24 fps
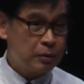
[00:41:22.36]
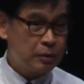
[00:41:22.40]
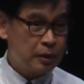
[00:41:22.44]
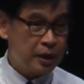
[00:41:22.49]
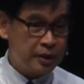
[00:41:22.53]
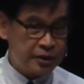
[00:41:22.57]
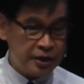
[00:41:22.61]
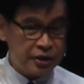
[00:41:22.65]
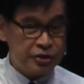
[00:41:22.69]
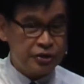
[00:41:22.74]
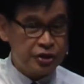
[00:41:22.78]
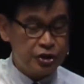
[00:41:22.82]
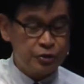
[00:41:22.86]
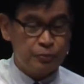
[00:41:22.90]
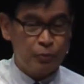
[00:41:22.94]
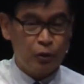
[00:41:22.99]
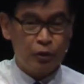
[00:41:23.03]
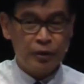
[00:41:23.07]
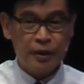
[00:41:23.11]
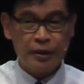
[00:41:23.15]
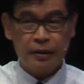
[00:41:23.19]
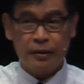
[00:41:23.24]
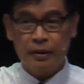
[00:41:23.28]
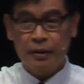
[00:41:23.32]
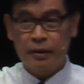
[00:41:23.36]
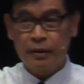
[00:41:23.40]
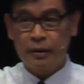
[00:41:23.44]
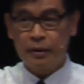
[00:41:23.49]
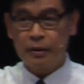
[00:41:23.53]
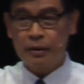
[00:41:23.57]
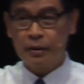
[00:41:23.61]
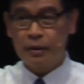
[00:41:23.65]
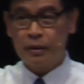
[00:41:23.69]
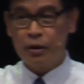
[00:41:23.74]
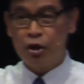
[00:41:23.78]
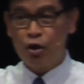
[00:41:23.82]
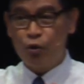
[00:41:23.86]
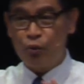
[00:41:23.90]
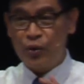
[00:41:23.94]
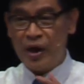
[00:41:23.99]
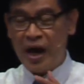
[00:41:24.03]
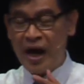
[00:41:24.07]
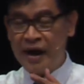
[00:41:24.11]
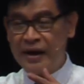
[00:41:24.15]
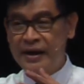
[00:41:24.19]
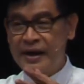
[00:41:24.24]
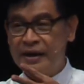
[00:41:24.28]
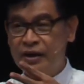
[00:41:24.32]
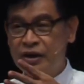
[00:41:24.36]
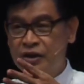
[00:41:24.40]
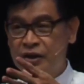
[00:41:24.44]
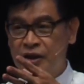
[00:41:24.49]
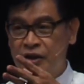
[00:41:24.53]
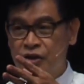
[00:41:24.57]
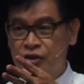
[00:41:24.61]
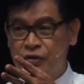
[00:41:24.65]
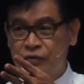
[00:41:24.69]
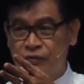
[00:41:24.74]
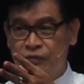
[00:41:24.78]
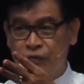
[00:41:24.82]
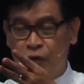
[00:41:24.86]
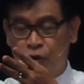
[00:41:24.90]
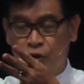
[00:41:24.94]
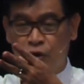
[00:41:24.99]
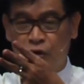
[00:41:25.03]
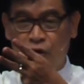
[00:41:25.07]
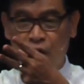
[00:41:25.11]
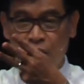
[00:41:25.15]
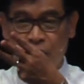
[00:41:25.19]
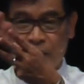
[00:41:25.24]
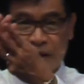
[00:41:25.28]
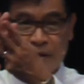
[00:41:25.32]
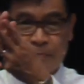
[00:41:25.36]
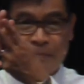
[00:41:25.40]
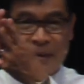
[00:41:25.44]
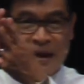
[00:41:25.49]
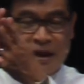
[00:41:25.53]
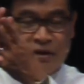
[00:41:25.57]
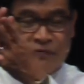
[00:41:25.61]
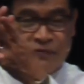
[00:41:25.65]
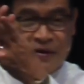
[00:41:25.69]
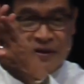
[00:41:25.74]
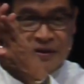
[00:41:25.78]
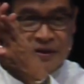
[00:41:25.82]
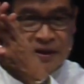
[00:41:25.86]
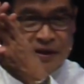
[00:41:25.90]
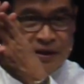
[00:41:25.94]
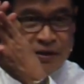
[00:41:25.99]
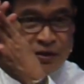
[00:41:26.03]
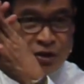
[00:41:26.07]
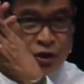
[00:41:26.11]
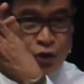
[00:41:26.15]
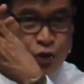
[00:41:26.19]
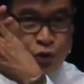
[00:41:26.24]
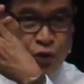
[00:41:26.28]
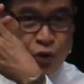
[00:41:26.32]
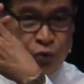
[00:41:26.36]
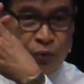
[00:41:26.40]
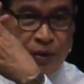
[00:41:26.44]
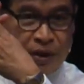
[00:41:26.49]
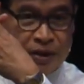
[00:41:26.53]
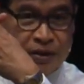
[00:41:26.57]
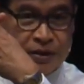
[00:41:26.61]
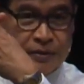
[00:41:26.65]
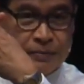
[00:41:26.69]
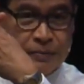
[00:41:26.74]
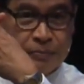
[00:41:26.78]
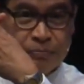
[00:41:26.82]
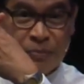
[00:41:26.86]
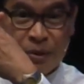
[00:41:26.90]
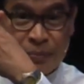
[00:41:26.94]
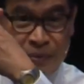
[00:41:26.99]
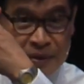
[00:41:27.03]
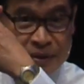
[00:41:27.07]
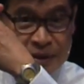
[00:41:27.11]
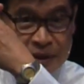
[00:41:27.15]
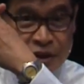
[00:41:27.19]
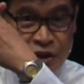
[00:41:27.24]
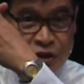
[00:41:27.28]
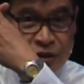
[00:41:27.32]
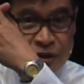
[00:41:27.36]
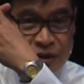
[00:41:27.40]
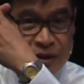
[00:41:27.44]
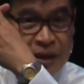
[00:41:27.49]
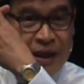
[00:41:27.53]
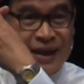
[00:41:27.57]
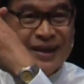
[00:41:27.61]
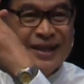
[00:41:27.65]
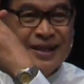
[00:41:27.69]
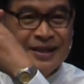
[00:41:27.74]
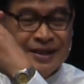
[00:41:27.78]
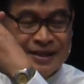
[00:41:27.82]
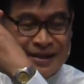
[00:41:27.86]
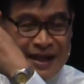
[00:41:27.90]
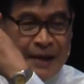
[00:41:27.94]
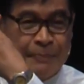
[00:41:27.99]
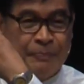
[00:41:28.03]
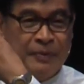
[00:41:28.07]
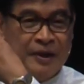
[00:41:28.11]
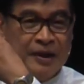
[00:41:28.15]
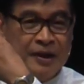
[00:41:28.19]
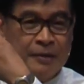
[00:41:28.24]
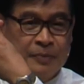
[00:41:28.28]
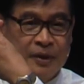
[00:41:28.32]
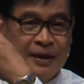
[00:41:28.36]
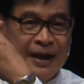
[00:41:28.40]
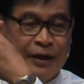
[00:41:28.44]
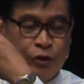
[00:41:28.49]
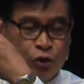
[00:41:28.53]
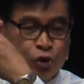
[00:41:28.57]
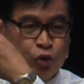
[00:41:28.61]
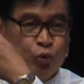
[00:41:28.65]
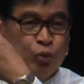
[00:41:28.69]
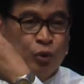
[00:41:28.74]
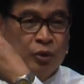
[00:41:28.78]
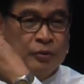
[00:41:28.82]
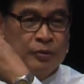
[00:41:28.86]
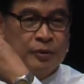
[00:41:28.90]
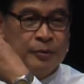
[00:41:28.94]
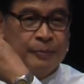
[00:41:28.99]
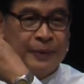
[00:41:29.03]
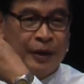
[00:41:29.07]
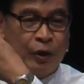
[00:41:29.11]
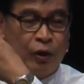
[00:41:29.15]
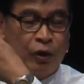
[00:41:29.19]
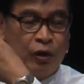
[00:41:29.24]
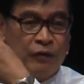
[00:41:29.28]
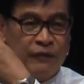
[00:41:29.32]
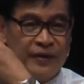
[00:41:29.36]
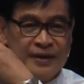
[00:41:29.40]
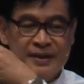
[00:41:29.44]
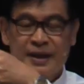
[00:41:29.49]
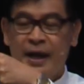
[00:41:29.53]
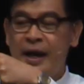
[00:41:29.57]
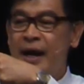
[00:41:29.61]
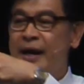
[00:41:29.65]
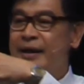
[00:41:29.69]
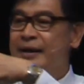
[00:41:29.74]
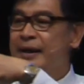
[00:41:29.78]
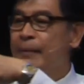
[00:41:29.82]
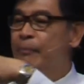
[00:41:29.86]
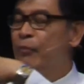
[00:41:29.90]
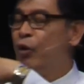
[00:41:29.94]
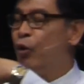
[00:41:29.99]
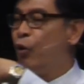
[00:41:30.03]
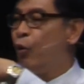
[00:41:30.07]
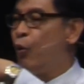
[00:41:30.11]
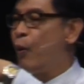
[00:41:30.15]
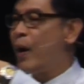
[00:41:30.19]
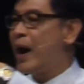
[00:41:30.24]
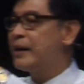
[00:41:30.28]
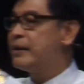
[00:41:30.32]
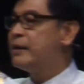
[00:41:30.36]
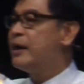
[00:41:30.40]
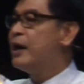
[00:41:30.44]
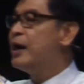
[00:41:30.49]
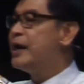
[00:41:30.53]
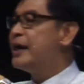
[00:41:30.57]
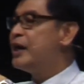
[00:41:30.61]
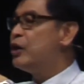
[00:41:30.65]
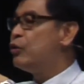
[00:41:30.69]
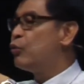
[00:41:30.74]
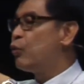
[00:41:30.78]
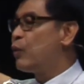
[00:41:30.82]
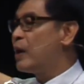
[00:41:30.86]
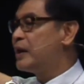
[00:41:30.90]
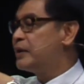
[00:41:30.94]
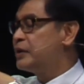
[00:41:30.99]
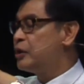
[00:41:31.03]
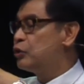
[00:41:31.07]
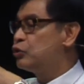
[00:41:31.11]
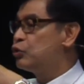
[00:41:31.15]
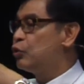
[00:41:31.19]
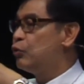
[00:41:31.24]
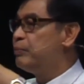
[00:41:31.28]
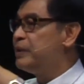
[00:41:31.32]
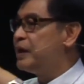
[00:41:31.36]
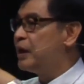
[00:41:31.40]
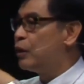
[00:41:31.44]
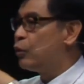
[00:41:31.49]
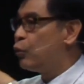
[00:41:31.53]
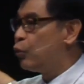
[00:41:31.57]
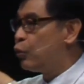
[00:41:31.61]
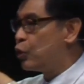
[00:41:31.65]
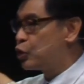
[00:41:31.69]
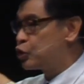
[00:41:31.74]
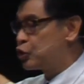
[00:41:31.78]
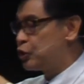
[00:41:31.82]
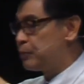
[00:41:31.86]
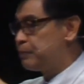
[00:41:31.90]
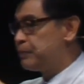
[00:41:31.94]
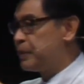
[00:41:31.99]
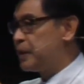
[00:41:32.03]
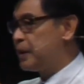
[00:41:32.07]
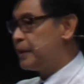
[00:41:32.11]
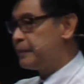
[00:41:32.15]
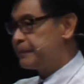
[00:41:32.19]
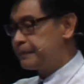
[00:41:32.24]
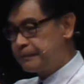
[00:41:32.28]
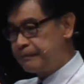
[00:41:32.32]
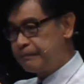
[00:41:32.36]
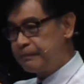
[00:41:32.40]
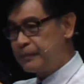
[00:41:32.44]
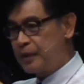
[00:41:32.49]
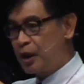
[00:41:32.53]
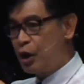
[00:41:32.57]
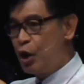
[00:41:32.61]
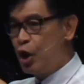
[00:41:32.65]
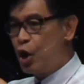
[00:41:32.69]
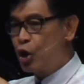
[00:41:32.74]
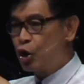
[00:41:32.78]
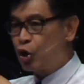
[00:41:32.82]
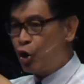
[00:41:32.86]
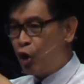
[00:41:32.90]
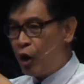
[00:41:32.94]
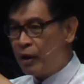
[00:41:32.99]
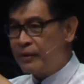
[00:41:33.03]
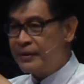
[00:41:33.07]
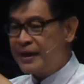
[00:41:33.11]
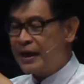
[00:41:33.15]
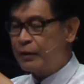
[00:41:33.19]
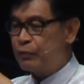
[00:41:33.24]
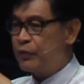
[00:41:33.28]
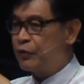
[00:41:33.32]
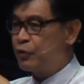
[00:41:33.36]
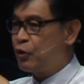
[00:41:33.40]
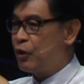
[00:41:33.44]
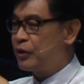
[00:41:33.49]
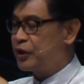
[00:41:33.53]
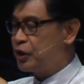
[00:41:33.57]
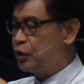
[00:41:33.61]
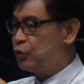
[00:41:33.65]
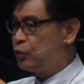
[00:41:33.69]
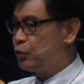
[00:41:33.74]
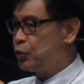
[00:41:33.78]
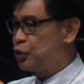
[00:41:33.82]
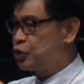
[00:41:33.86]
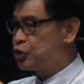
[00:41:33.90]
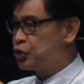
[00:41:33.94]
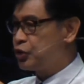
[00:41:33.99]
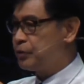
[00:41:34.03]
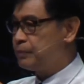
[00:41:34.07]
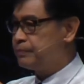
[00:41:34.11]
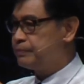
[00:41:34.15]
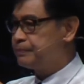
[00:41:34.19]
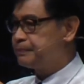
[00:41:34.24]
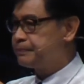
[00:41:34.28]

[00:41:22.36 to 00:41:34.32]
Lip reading: And just this morning, we hunger and thirst for the Lord manifested in these three ways, BBTCs. This is applicable and doable by all of us. Number one, in wanting to be a worshiper. Connect with God in worship.